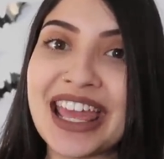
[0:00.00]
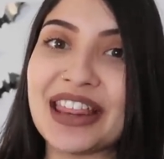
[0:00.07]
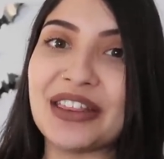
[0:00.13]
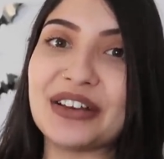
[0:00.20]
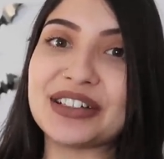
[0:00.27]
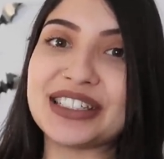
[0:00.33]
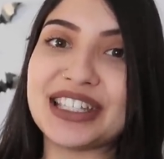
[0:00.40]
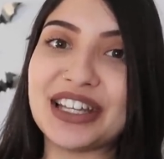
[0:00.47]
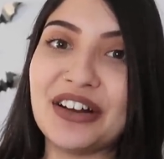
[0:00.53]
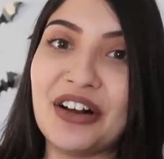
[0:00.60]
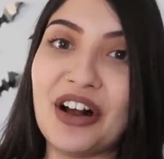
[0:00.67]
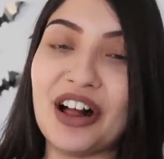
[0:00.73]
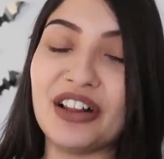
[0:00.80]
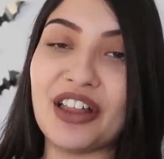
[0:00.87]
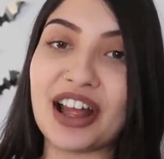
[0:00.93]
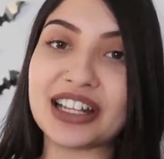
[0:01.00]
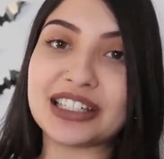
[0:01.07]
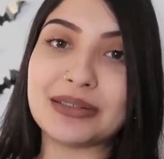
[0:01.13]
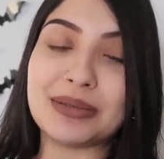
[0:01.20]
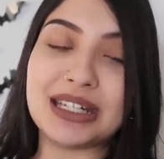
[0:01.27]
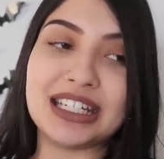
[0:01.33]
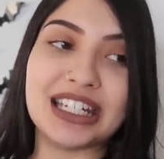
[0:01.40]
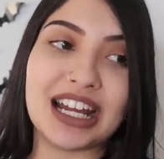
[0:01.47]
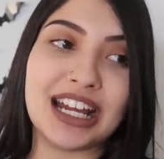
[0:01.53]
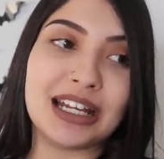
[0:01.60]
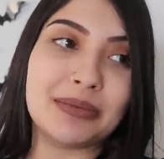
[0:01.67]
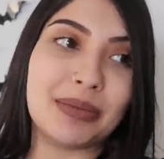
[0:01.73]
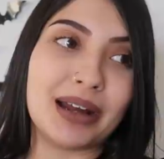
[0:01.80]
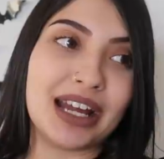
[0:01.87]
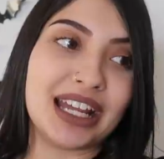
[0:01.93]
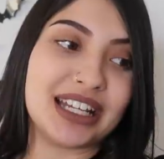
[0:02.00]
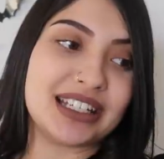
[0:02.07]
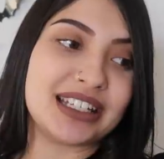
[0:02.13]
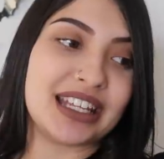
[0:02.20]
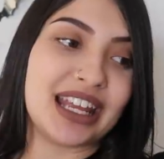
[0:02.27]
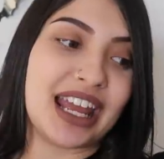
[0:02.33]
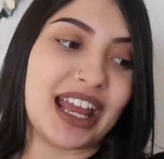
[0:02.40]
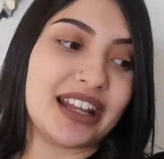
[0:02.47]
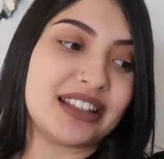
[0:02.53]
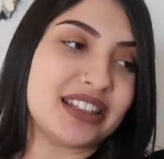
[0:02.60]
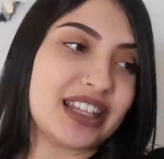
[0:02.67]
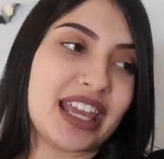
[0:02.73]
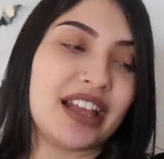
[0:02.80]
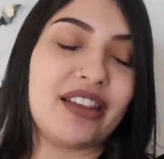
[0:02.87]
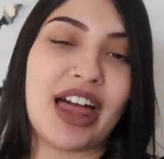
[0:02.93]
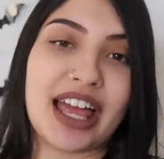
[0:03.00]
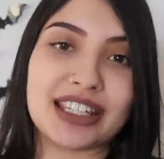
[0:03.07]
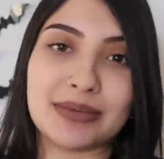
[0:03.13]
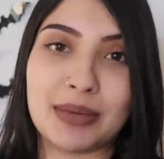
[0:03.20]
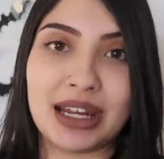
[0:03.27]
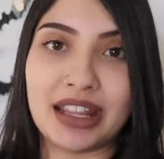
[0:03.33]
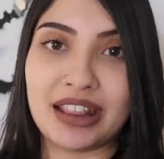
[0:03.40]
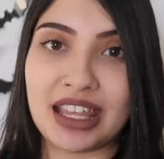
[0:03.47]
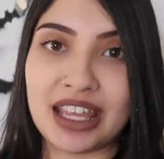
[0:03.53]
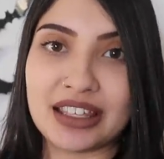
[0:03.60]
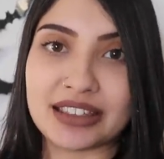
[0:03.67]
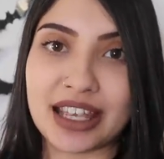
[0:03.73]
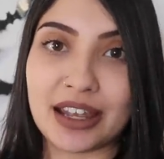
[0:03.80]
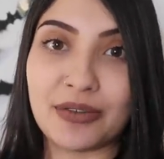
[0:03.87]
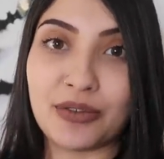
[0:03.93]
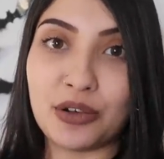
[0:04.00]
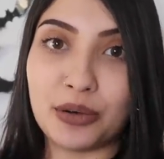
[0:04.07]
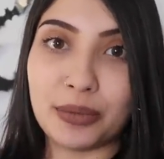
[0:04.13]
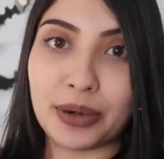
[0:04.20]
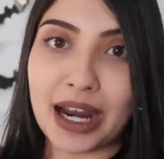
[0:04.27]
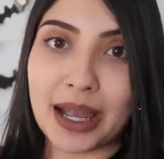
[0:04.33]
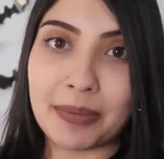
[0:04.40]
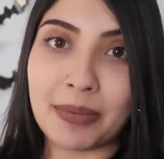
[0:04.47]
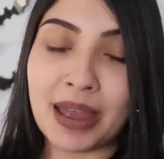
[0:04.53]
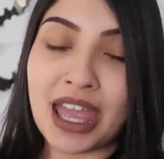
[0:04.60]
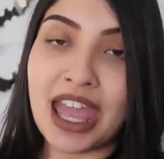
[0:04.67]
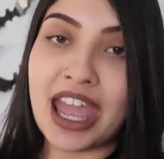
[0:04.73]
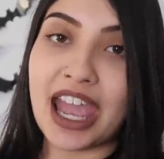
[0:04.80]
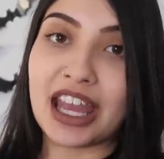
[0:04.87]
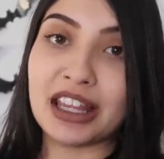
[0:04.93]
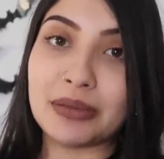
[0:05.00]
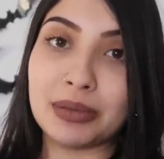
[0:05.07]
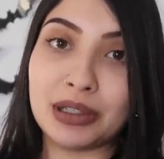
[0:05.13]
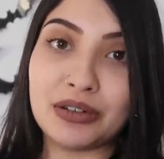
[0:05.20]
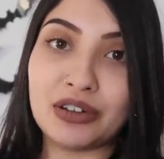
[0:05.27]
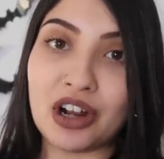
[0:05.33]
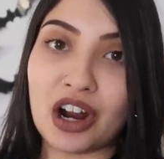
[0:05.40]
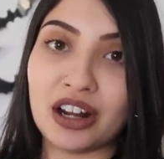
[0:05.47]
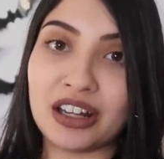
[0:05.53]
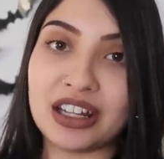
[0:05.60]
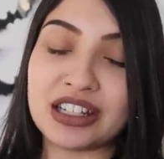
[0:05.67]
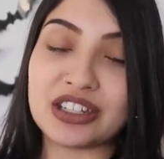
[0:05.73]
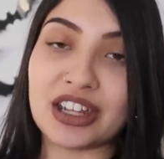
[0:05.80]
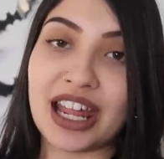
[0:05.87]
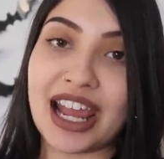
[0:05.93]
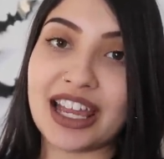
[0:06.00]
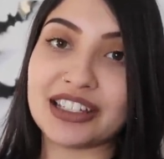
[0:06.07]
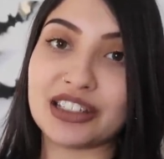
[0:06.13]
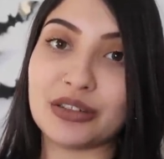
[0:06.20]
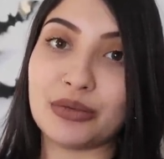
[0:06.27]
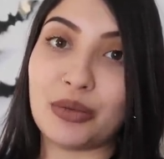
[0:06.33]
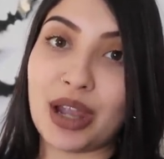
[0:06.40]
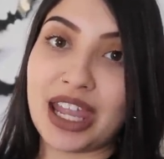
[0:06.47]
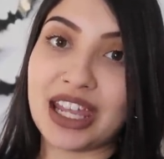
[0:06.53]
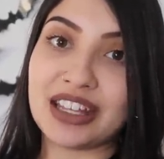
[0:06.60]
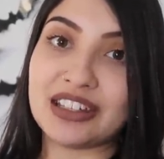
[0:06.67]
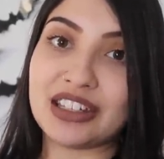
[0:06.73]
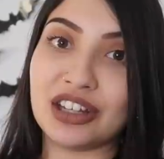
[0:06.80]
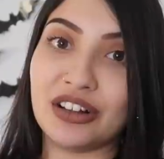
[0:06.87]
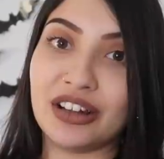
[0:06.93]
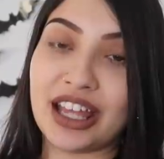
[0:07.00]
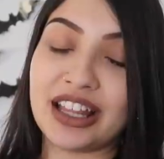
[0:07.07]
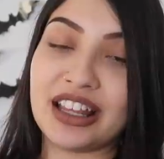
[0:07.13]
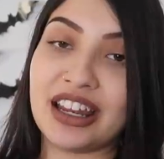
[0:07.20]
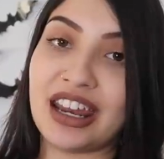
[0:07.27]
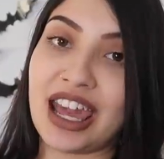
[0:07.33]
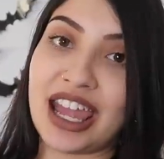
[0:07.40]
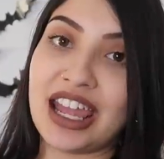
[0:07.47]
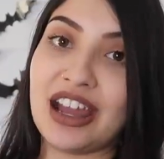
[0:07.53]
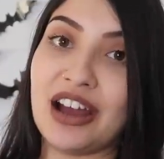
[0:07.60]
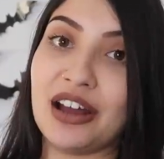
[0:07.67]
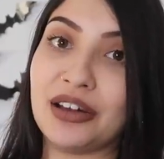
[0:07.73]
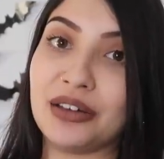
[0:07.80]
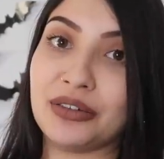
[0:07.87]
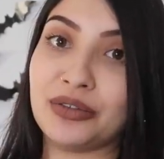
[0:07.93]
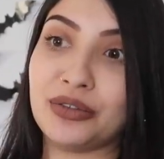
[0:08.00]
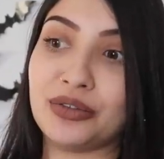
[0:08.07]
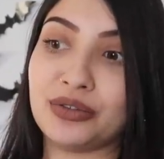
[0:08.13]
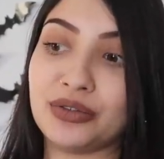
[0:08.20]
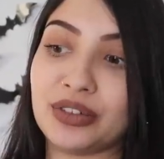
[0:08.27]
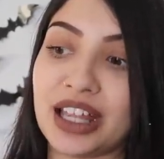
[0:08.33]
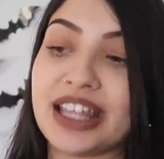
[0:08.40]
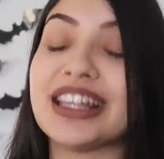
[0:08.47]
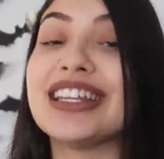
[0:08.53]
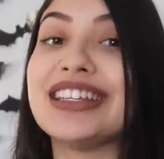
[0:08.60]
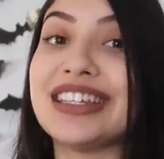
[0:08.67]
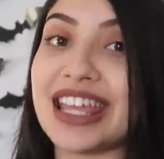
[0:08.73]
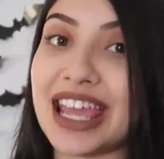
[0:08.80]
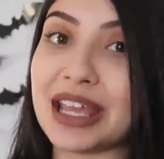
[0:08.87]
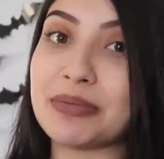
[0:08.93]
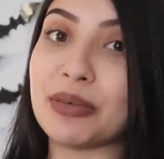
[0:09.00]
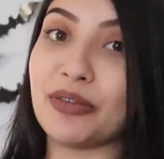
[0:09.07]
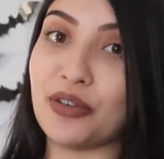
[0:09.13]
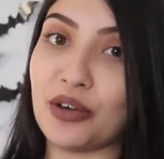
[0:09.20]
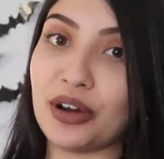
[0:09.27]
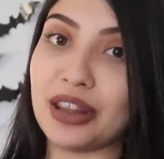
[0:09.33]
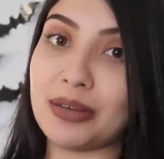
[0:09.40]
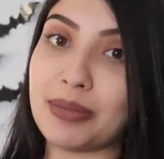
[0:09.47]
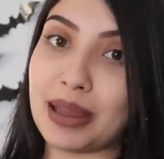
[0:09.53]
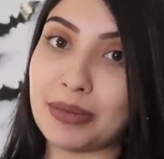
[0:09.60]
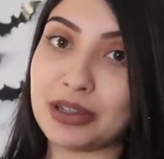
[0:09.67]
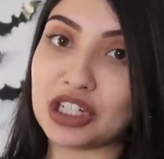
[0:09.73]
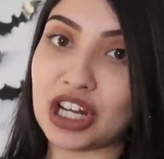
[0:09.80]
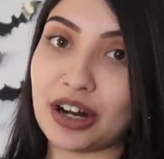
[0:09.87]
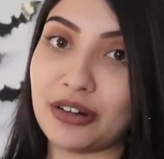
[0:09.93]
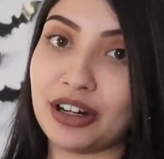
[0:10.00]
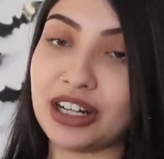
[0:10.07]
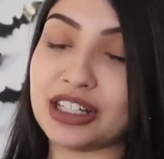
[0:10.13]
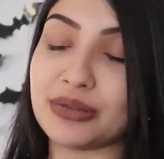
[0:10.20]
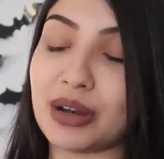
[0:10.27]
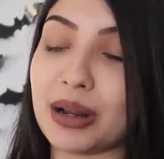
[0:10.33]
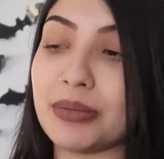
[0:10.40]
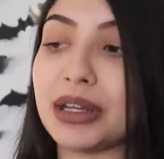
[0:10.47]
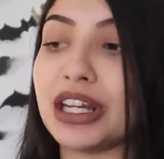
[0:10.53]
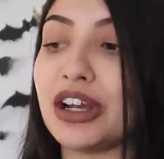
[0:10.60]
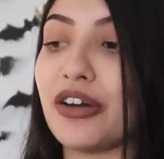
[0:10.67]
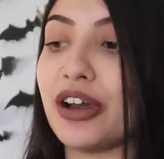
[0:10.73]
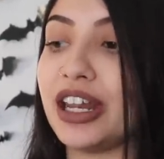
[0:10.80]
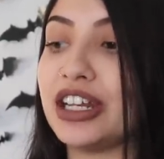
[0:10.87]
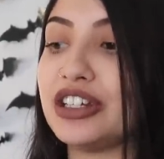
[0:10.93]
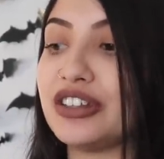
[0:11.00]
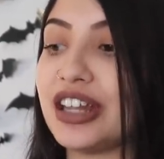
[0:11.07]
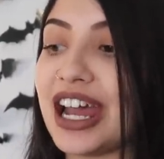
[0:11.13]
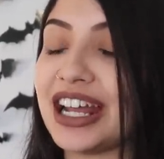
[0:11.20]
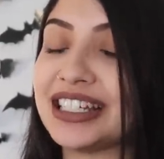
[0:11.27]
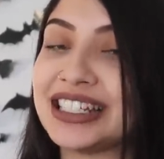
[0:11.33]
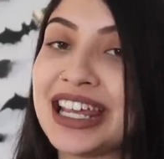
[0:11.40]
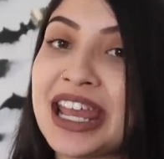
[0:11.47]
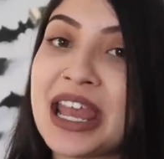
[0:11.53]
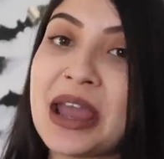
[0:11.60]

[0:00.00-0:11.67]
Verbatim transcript: There's still a lot to be done, but it's like last minute things like food prep and the balloon garland, so that has to wait until like the night of like the day before the baby shower is when I'm gonna go ahead and do that.